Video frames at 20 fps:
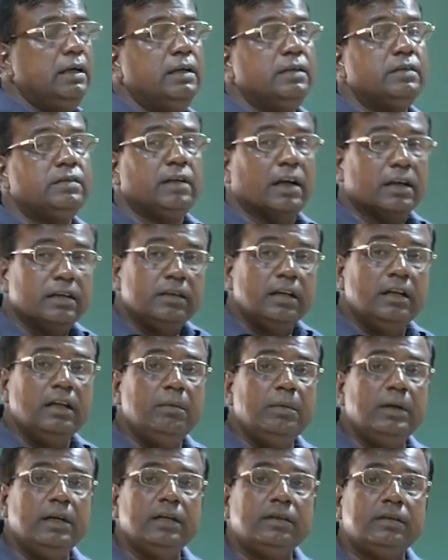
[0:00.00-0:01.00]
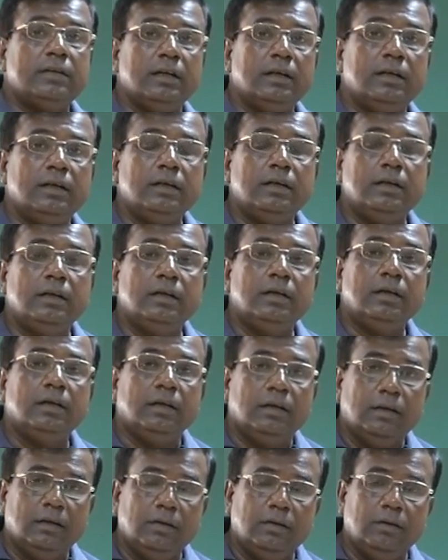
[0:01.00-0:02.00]
structure limitation
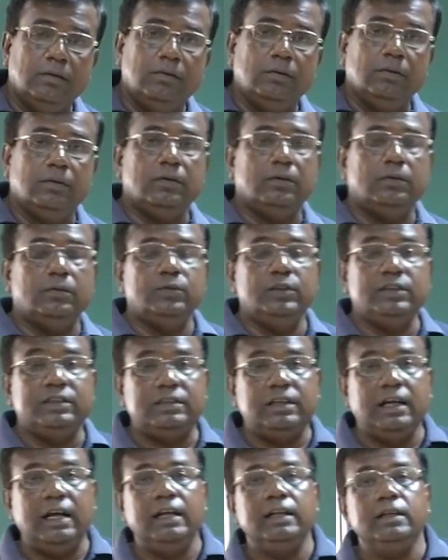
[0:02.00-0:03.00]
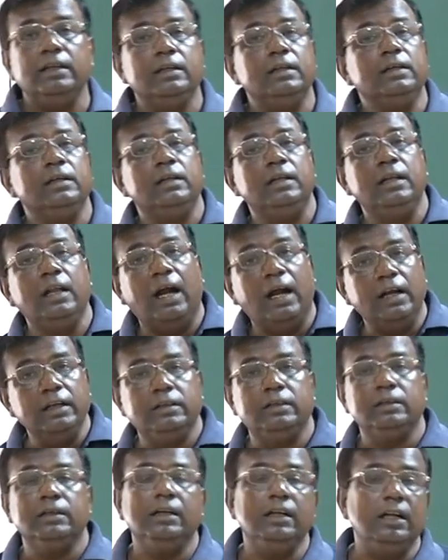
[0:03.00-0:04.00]
to withstand large
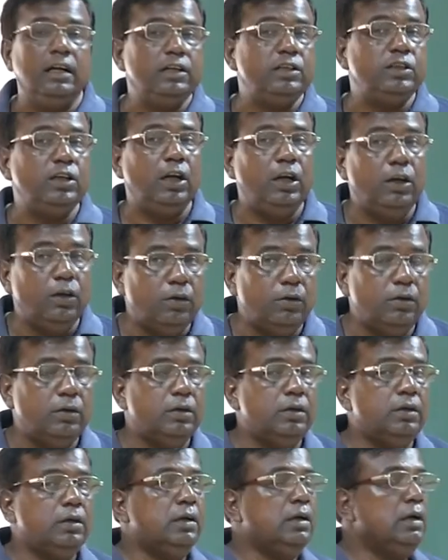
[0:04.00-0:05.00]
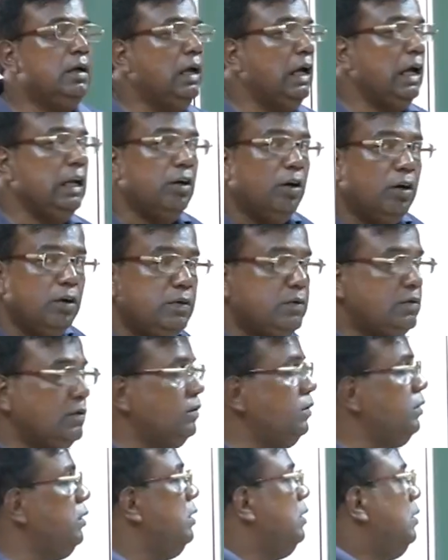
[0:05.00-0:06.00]
inertial load, and
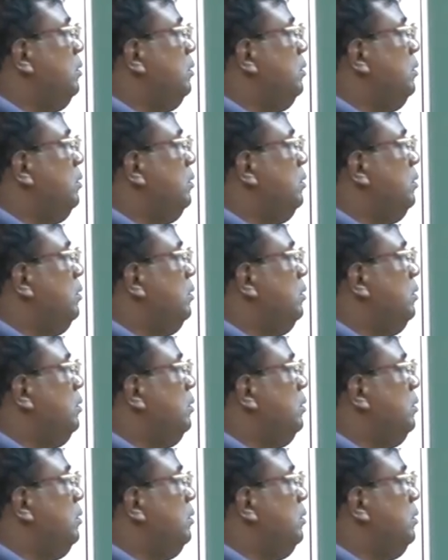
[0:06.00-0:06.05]
also